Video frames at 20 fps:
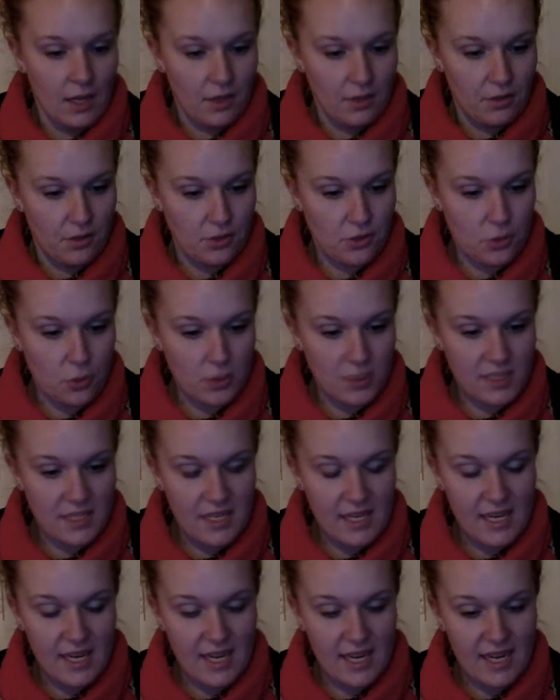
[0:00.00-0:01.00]
The
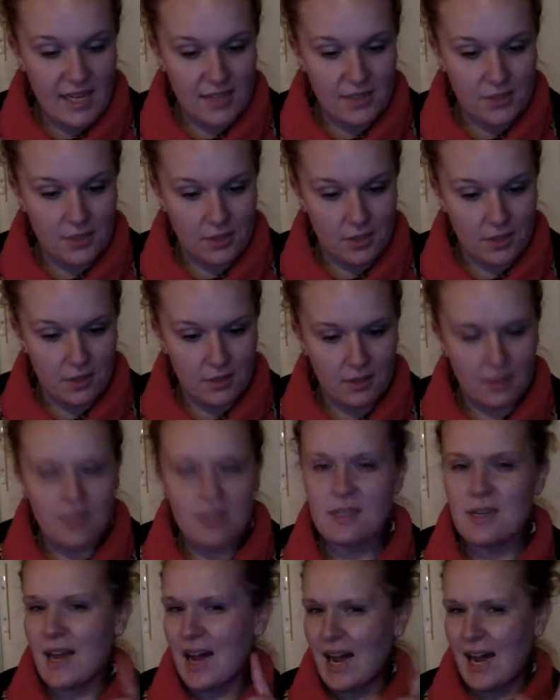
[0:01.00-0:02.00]
tortilla answered,
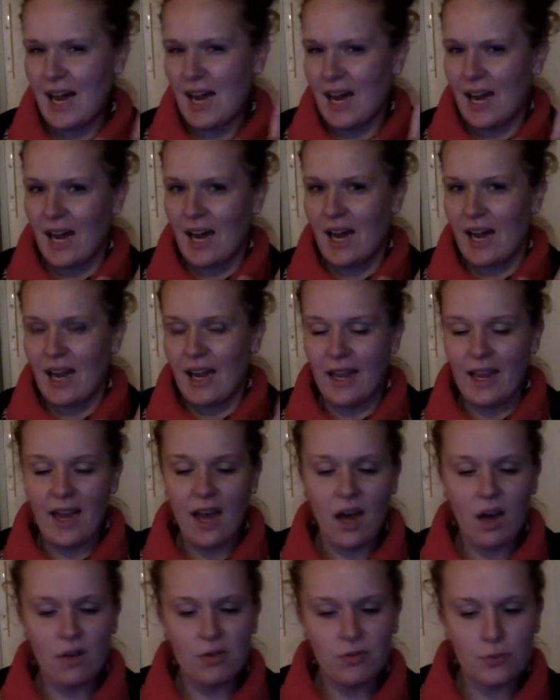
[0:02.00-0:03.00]
"Not I.
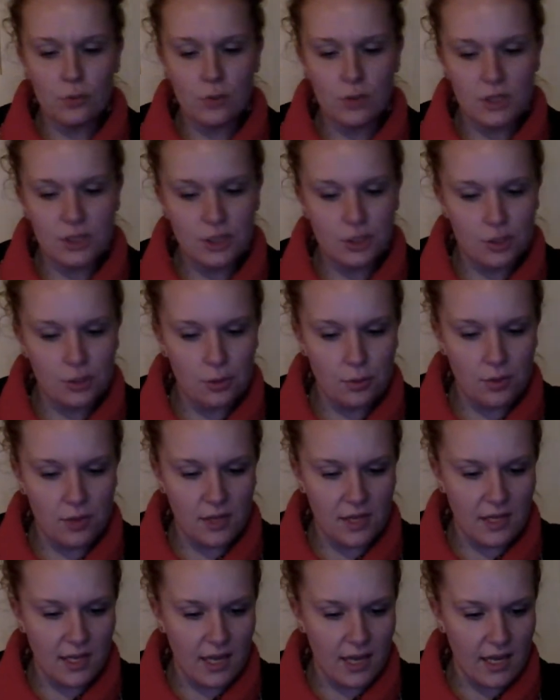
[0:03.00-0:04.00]
How foolish do you
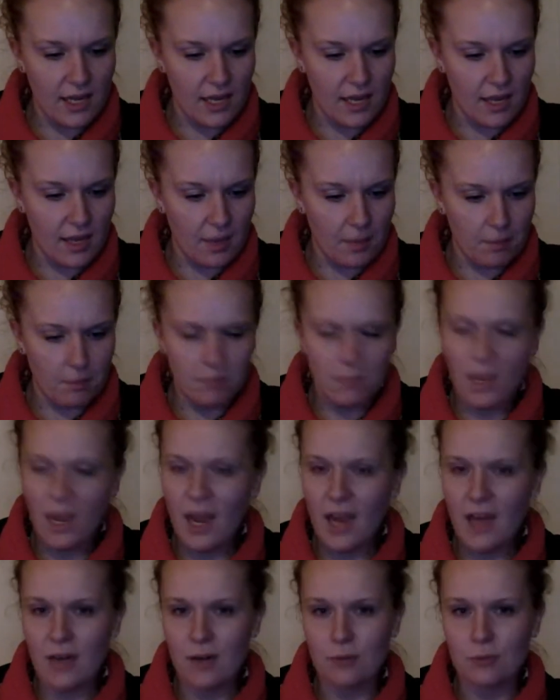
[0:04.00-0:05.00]
think I am?
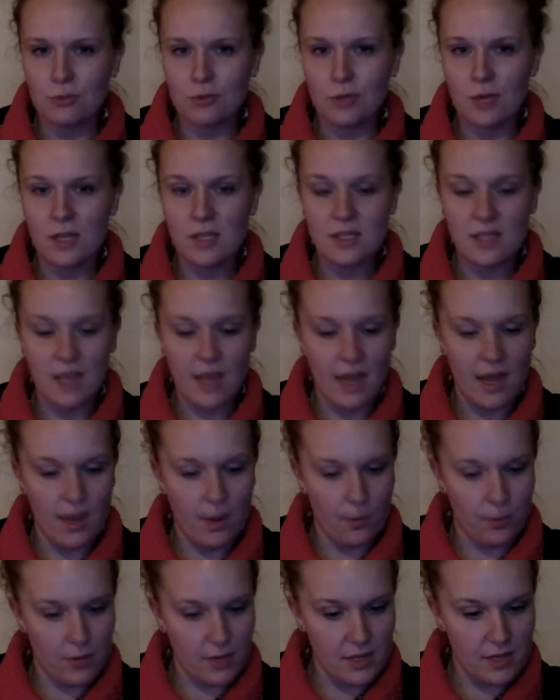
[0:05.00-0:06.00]
I don't trust
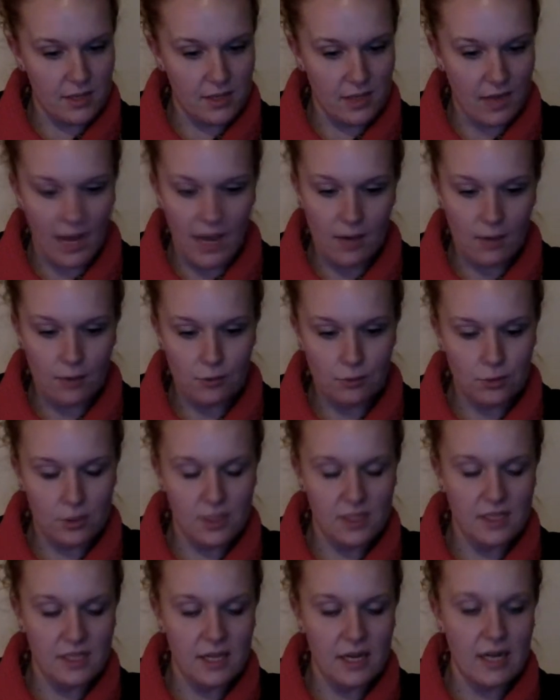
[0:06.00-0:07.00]
coyotes. I don't
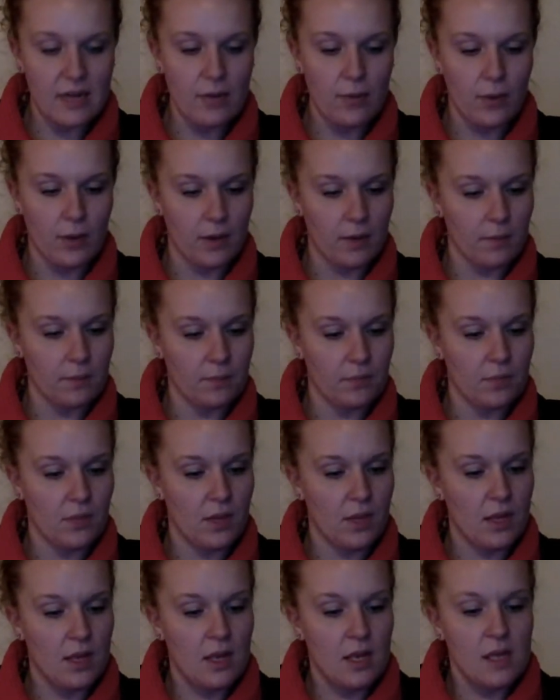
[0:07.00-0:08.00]
trust anyone."
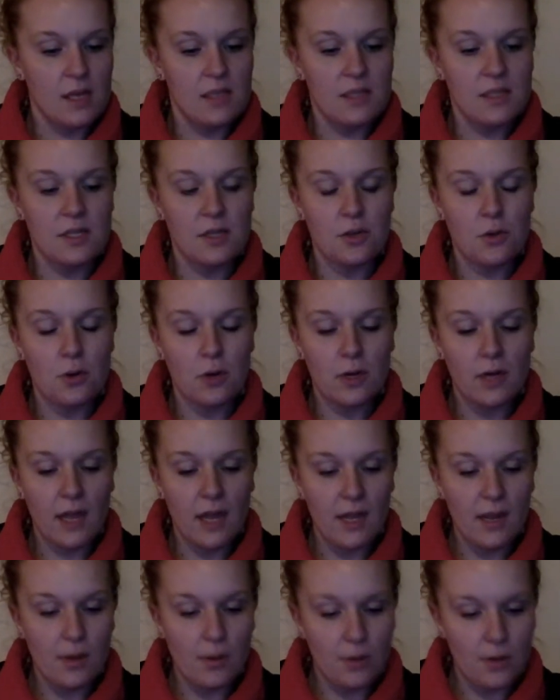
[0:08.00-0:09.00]
Senor
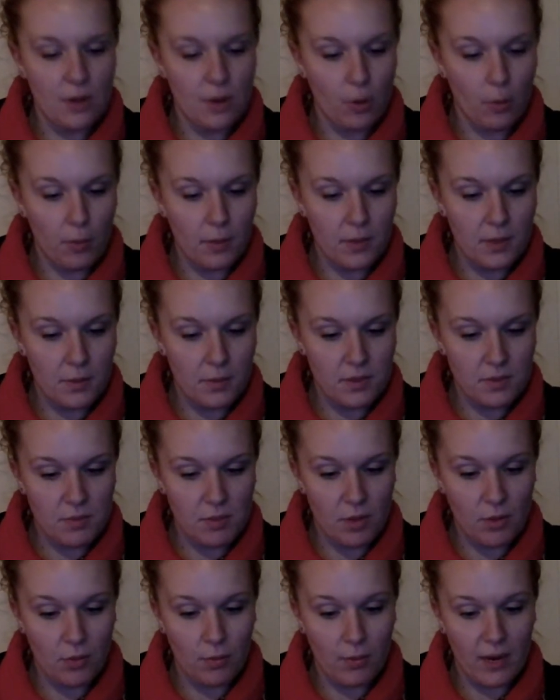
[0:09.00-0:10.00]
Coyote opened up his
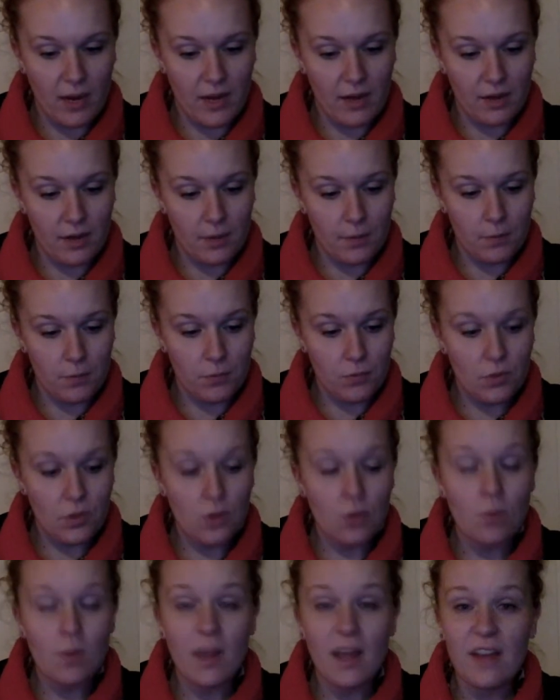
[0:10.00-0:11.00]
mouth wider. "You
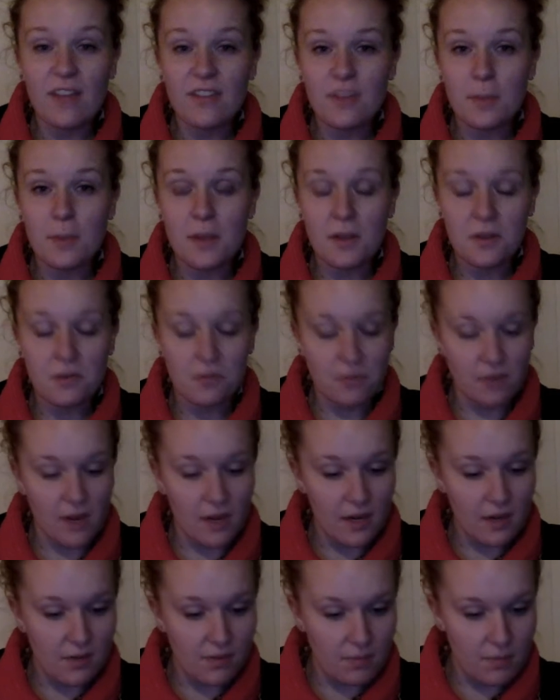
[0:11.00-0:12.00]
don't have to be afraid
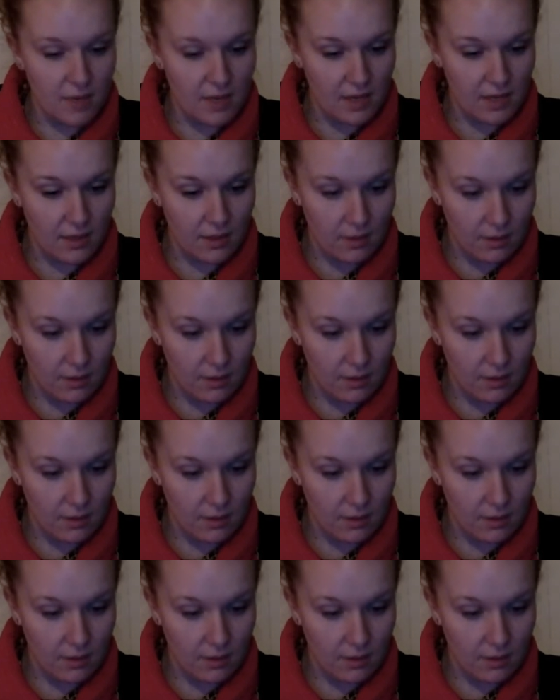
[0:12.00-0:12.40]
of me.